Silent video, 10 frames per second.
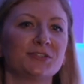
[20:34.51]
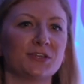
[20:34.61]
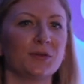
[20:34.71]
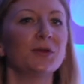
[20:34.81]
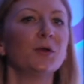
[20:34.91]

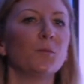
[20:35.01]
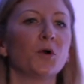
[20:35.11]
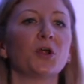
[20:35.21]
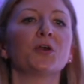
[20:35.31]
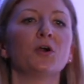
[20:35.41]
So
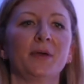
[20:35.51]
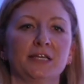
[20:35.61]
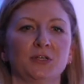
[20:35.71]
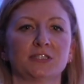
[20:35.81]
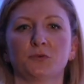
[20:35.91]
what are your
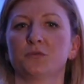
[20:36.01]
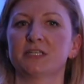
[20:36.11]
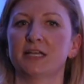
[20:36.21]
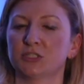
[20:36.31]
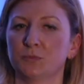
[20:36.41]
metrics for
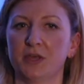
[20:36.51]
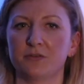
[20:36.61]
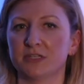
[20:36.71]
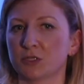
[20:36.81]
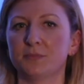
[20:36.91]
retention, whether
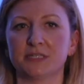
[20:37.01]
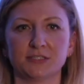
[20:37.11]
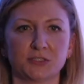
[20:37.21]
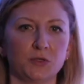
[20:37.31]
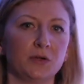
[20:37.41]
it's
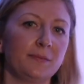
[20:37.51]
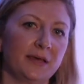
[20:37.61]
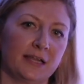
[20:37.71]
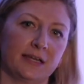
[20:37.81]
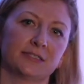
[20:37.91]
opt-ins to your
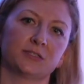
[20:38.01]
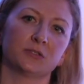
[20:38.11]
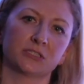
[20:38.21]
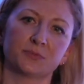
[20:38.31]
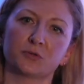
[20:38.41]
emailing list, your
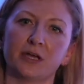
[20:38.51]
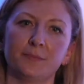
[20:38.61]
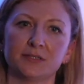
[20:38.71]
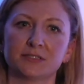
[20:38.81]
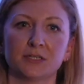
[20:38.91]

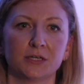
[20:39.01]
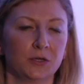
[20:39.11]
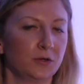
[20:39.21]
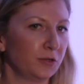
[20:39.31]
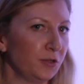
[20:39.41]
subscribers
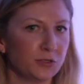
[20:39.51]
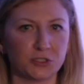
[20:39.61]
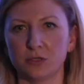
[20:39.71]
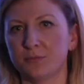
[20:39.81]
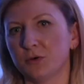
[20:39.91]
on
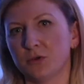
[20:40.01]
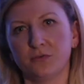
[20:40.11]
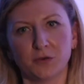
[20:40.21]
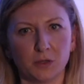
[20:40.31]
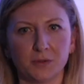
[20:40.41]
YouTube, or your
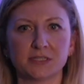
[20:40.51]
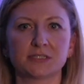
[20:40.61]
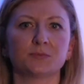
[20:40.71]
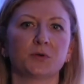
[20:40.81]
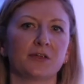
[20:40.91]

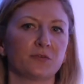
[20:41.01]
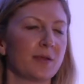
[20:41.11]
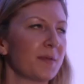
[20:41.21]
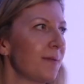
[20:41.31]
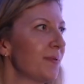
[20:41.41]
followers, whatever
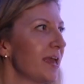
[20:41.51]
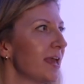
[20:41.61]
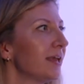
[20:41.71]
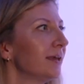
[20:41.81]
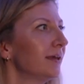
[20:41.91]
it may
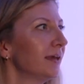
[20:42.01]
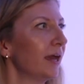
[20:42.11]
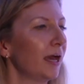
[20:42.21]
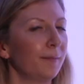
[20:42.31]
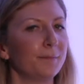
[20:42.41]
be.
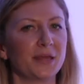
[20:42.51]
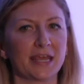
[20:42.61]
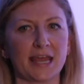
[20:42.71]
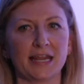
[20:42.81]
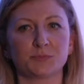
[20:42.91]
But
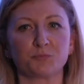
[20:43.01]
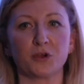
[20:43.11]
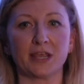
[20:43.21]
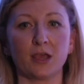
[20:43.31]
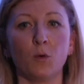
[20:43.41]
again, it's
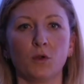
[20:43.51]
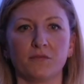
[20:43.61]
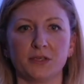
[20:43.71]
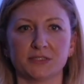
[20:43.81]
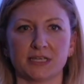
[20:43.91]
bringing all of
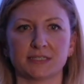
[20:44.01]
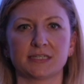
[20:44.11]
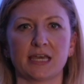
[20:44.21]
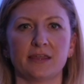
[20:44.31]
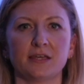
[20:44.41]
those things
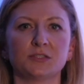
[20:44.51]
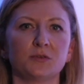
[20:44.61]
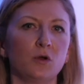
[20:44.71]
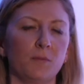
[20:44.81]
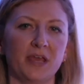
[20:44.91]
together. So
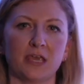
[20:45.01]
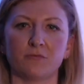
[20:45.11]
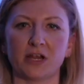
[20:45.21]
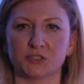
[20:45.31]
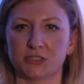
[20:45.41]
not making
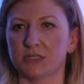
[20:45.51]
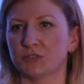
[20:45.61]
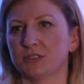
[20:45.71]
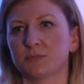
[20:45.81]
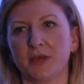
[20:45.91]
rash
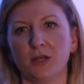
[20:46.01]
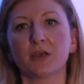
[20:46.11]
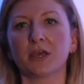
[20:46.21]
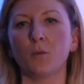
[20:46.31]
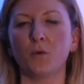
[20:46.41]
decisions by
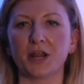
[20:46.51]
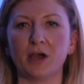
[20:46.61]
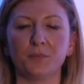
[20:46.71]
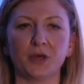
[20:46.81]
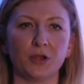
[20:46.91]
looking at one
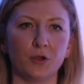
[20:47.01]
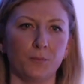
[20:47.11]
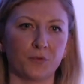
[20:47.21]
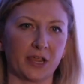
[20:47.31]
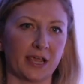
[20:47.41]
output and
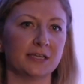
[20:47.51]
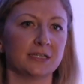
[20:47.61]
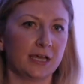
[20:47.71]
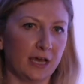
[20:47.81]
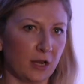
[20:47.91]
not bringing it
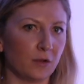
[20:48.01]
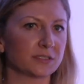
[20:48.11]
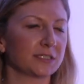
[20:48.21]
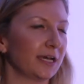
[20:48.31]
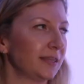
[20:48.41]

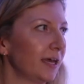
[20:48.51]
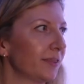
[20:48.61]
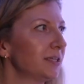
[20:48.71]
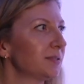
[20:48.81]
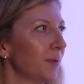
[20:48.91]
alongside the
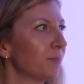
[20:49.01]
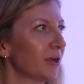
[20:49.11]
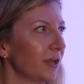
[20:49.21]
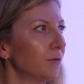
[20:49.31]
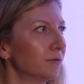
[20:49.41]
others, but
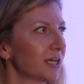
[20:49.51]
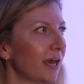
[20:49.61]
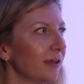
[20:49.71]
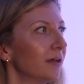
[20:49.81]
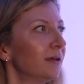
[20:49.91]
bringing it all
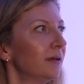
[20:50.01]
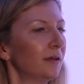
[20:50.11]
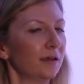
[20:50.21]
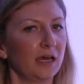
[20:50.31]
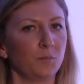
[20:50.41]
together
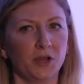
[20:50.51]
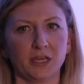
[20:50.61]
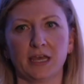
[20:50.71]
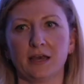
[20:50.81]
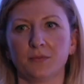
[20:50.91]
and
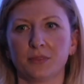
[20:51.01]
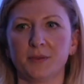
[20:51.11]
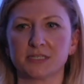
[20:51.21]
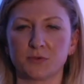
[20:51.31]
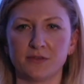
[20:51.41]
working out the
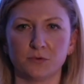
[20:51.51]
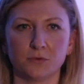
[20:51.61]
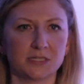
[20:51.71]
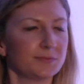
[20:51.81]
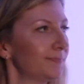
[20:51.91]
best way forward.